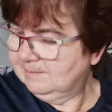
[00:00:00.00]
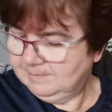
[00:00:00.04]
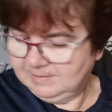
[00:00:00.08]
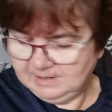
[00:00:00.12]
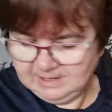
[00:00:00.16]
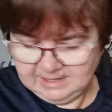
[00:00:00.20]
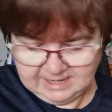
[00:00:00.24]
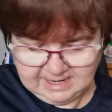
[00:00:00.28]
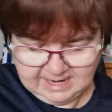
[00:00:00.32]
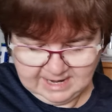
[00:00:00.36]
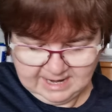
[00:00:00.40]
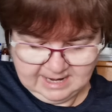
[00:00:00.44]

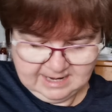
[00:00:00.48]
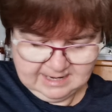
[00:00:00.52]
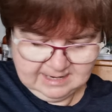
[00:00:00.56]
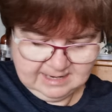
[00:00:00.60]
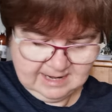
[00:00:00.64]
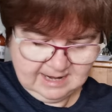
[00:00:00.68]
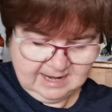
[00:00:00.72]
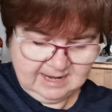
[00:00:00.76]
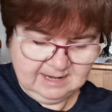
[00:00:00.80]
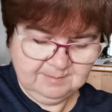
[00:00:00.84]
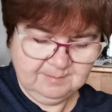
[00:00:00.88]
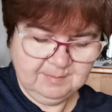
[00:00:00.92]
bit of
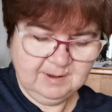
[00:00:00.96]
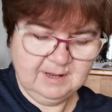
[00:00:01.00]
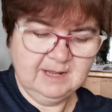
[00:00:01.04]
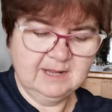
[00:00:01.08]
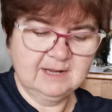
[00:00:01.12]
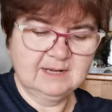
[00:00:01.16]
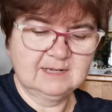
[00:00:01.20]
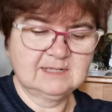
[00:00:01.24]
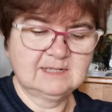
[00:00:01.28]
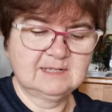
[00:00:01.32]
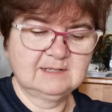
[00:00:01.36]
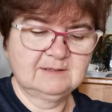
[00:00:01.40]
yarn
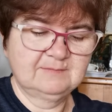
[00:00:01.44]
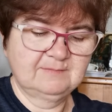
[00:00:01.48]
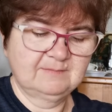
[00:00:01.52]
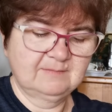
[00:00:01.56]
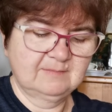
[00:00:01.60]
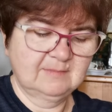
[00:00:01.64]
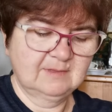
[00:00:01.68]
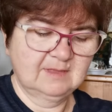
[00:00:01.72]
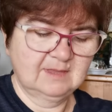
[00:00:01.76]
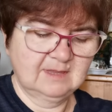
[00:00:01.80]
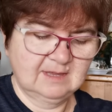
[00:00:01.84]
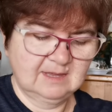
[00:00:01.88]
unpicked.
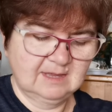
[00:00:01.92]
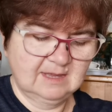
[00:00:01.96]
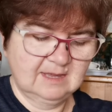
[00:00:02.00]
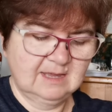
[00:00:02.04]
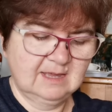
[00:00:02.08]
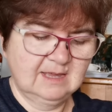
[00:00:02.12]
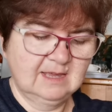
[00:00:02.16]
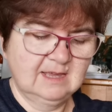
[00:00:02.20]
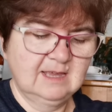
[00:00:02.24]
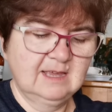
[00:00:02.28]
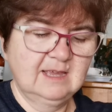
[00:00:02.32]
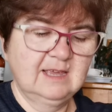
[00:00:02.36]

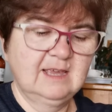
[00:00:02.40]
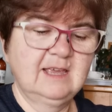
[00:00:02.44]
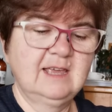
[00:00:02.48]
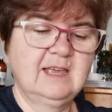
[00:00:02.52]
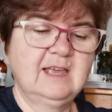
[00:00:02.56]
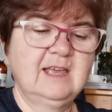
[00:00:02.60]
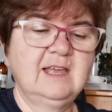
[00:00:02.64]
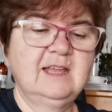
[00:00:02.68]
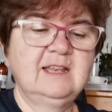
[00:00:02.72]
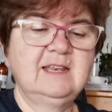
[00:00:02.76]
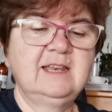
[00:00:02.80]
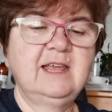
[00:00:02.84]

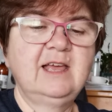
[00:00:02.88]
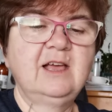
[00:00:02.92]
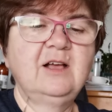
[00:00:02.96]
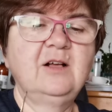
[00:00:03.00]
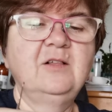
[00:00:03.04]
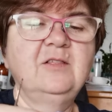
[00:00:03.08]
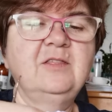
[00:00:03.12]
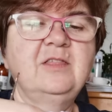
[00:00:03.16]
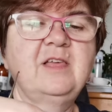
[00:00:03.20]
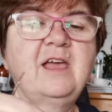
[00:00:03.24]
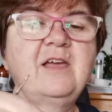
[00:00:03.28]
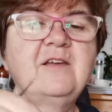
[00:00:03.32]

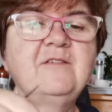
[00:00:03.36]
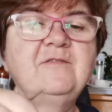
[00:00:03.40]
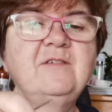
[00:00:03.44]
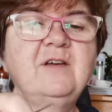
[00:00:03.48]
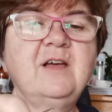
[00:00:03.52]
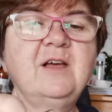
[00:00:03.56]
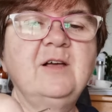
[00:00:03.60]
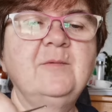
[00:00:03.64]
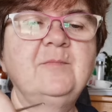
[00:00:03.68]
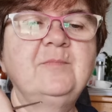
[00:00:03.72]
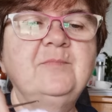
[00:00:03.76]
Now they've